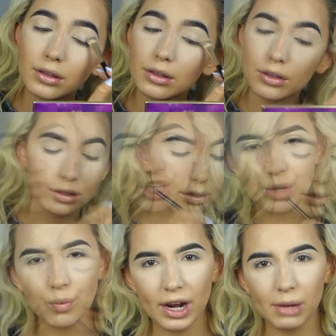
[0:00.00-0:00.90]
Usually
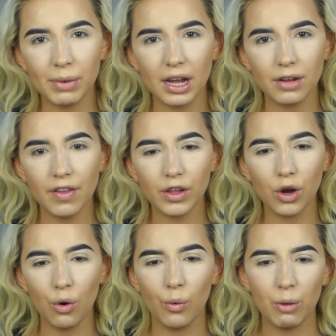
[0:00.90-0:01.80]
when I'm kind of on the
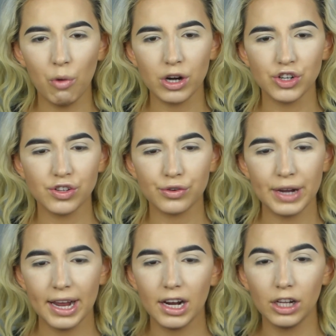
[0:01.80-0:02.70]
go and want to just
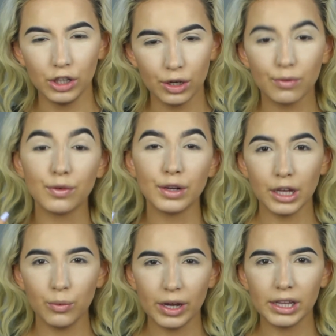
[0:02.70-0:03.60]
create a look really
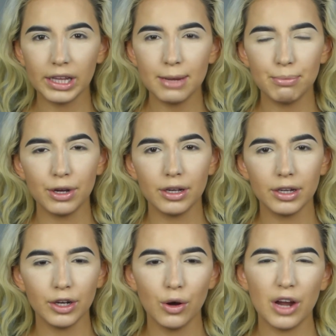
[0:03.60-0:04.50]
quickly, but
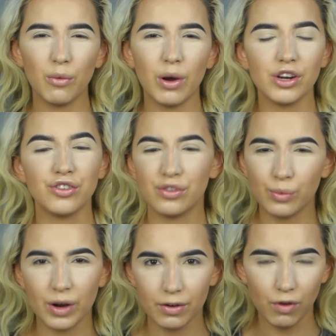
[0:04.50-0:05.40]
you know, I don't want to just
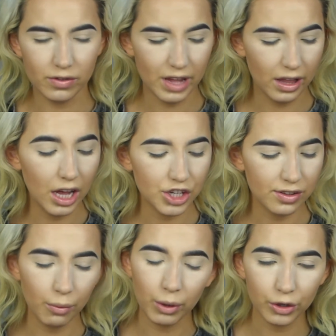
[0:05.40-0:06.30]
wear false eyelashes,
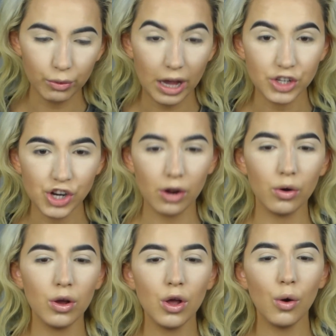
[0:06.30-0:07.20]
I want to do eyeshadow,
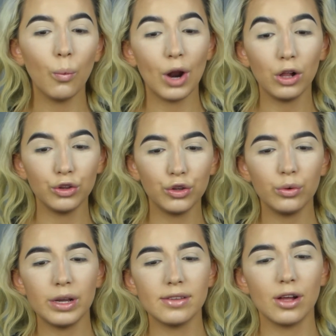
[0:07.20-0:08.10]
what I'll do
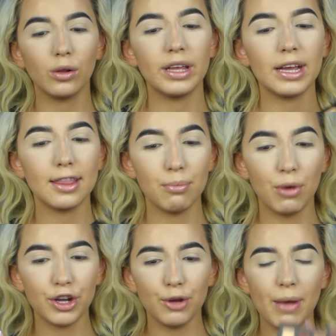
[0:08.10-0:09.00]
is I'll take the
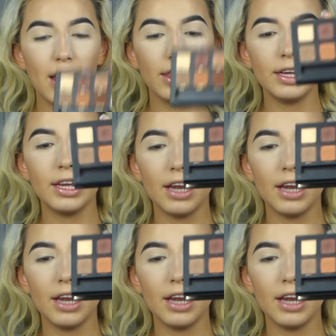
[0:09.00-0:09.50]
Mario palette and